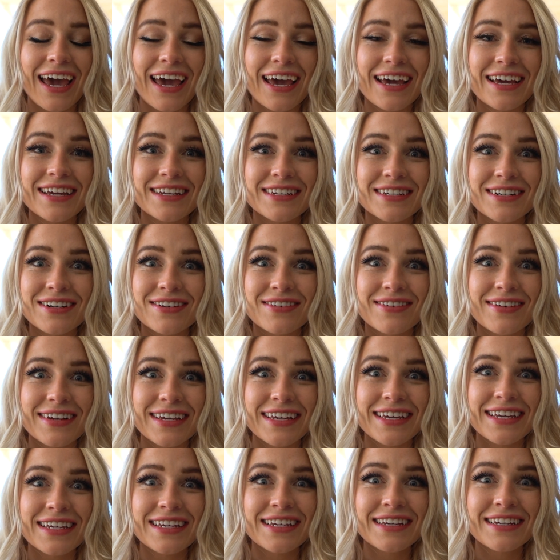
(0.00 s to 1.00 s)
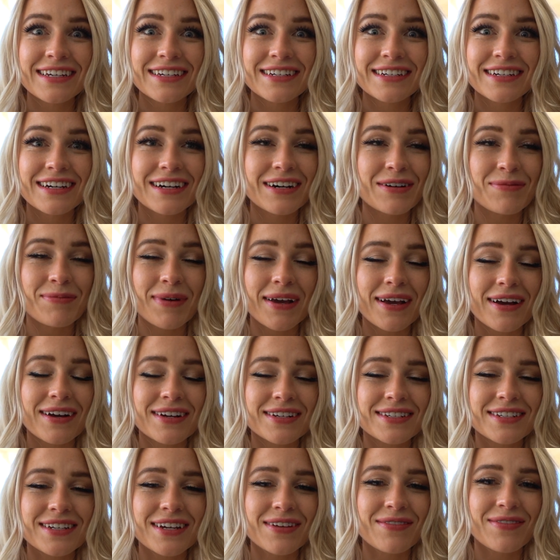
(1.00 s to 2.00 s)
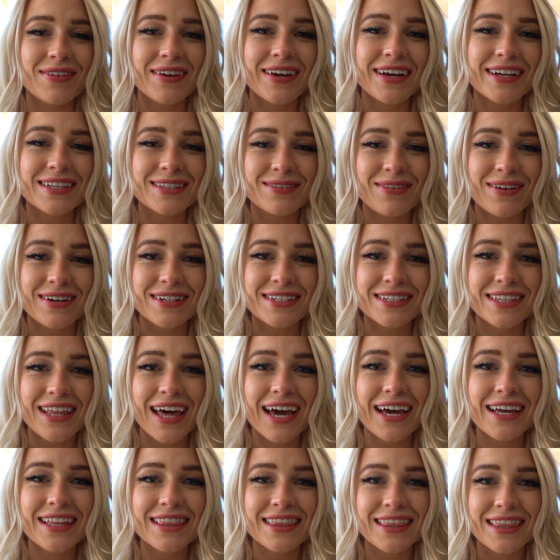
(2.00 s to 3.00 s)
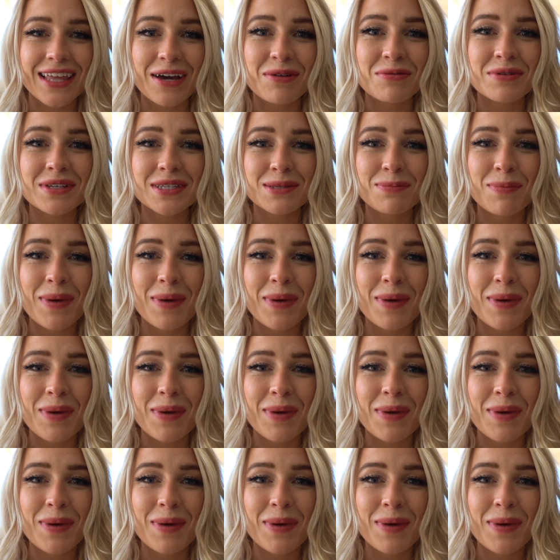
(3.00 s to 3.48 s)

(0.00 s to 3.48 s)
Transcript: And Origi Oh my gosh, if you guys watched that, that was